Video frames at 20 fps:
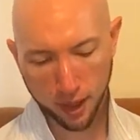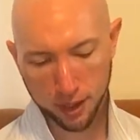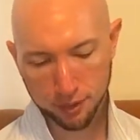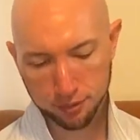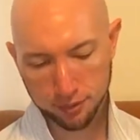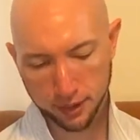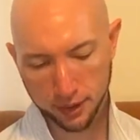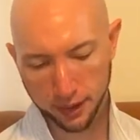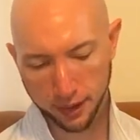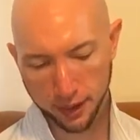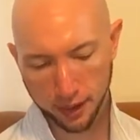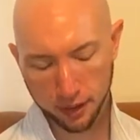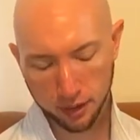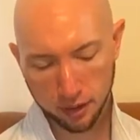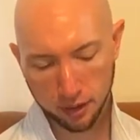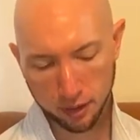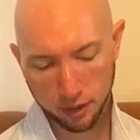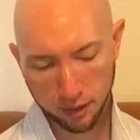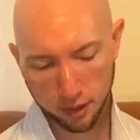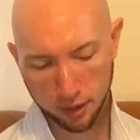after that
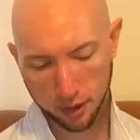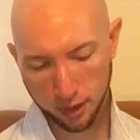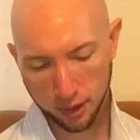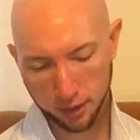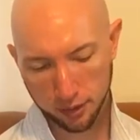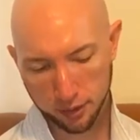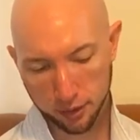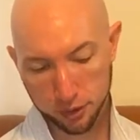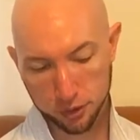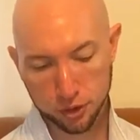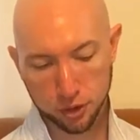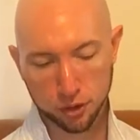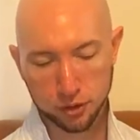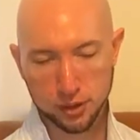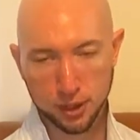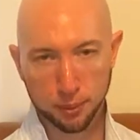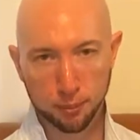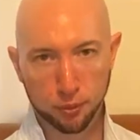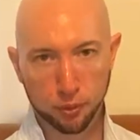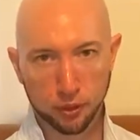
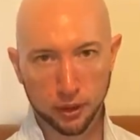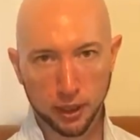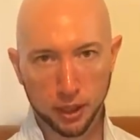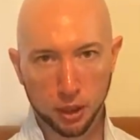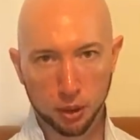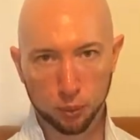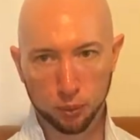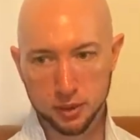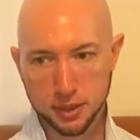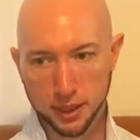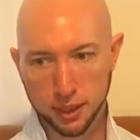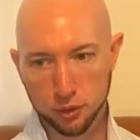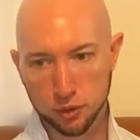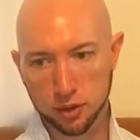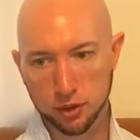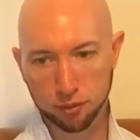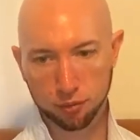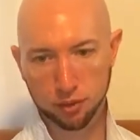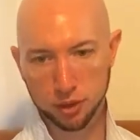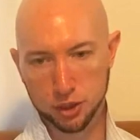Jose Mourinho was out
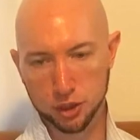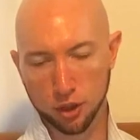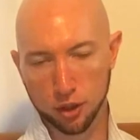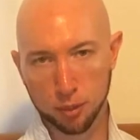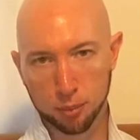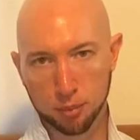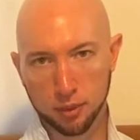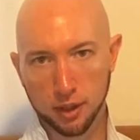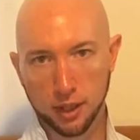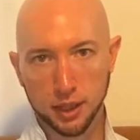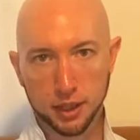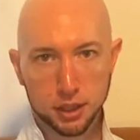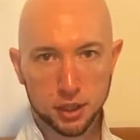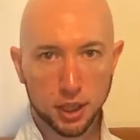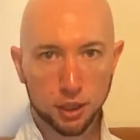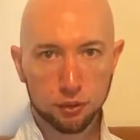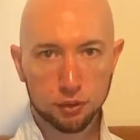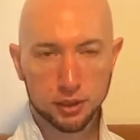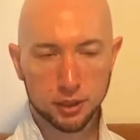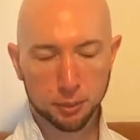of a job at
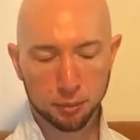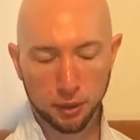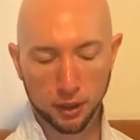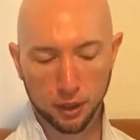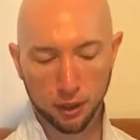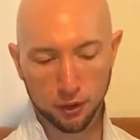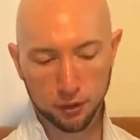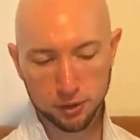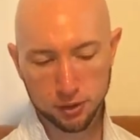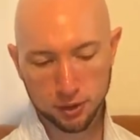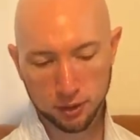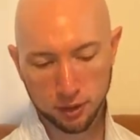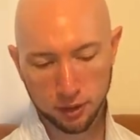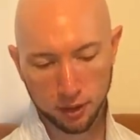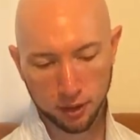Chelsea, because